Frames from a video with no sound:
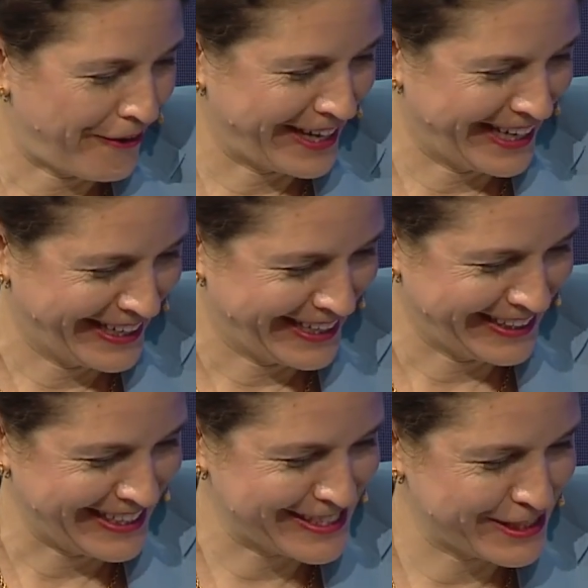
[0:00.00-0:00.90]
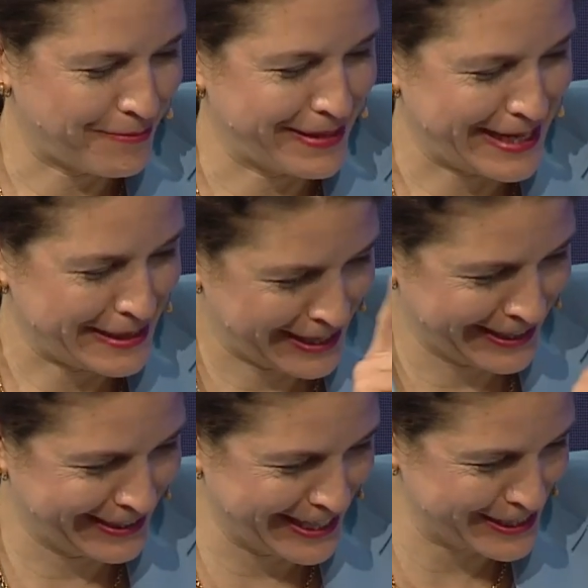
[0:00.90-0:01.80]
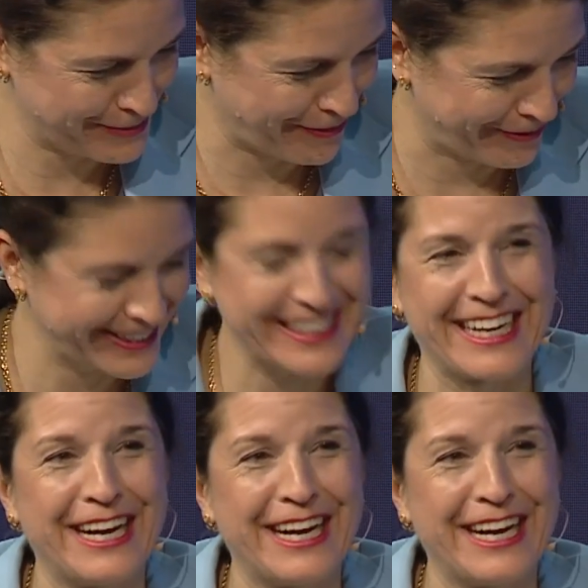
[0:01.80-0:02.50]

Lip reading: Okay, let's stop at this point.